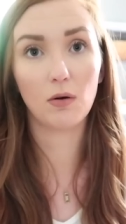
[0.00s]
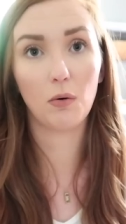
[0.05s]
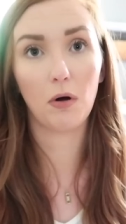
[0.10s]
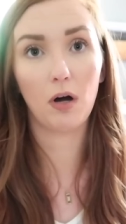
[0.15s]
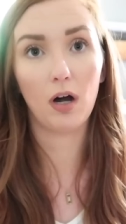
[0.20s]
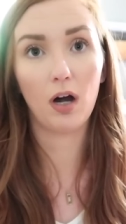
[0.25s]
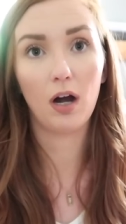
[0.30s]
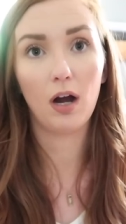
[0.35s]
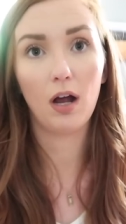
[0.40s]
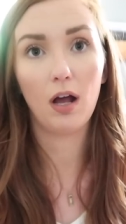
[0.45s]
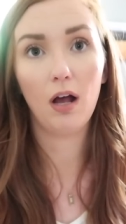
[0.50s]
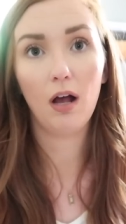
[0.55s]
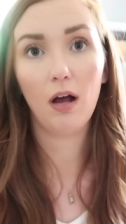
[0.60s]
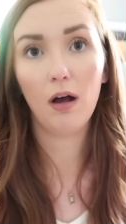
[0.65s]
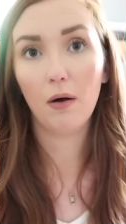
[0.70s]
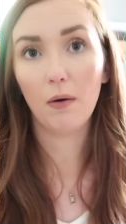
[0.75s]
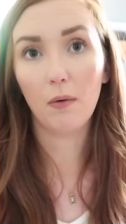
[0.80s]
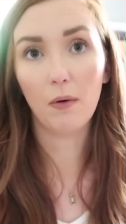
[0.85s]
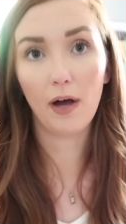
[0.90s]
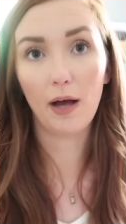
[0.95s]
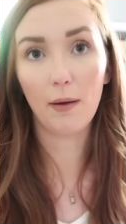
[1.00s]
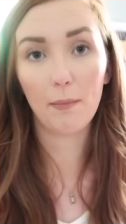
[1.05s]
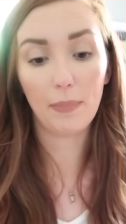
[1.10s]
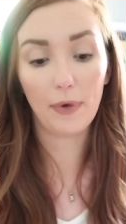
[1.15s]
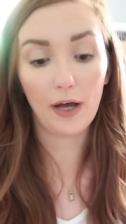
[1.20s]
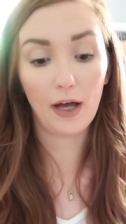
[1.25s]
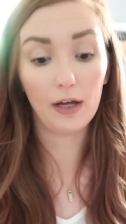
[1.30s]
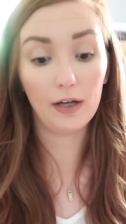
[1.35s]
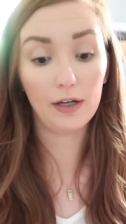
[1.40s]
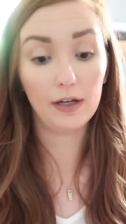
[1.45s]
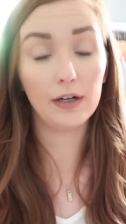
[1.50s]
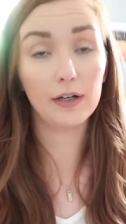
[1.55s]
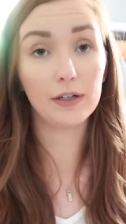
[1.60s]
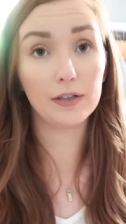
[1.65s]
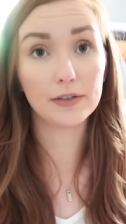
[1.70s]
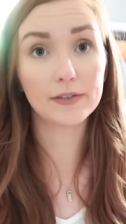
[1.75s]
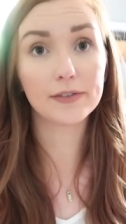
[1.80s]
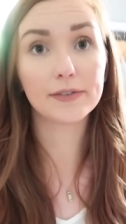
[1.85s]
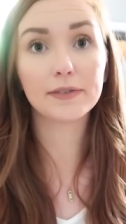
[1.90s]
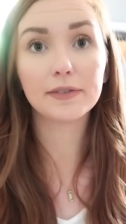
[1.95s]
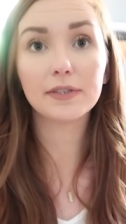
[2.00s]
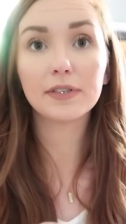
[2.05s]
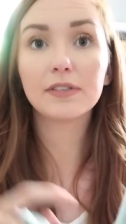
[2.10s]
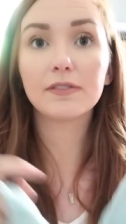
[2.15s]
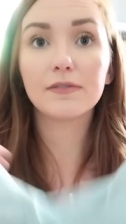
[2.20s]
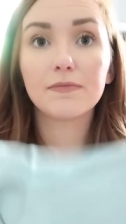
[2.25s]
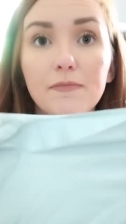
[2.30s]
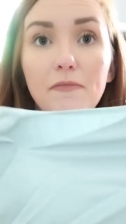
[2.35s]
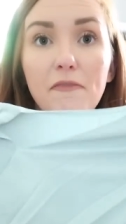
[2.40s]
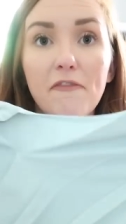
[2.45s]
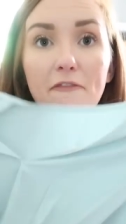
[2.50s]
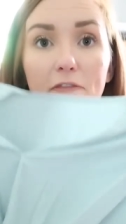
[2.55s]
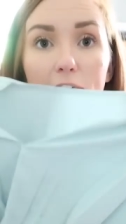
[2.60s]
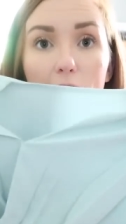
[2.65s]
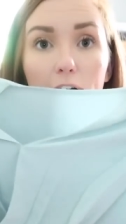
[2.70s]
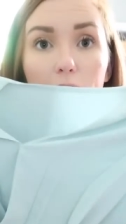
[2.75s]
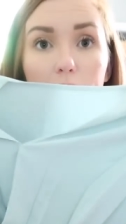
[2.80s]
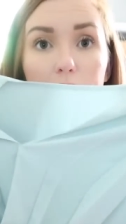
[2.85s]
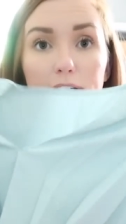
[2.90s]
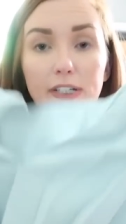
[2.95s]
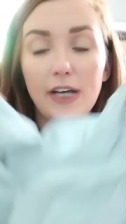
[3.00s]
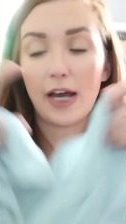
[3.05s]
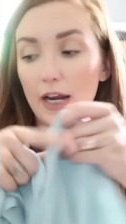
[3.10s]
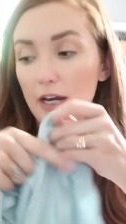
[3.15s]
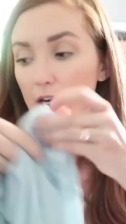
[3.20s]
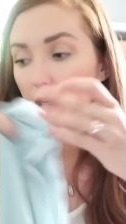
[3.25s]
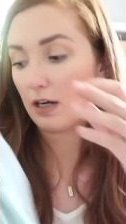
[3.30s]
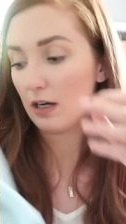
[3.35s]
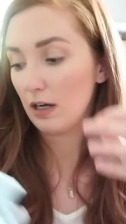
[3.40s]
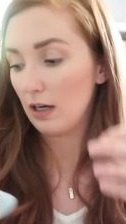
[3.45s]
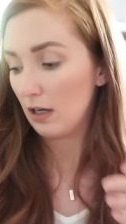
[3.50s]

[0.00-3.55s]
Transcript: or what, but it is it's fairly tight.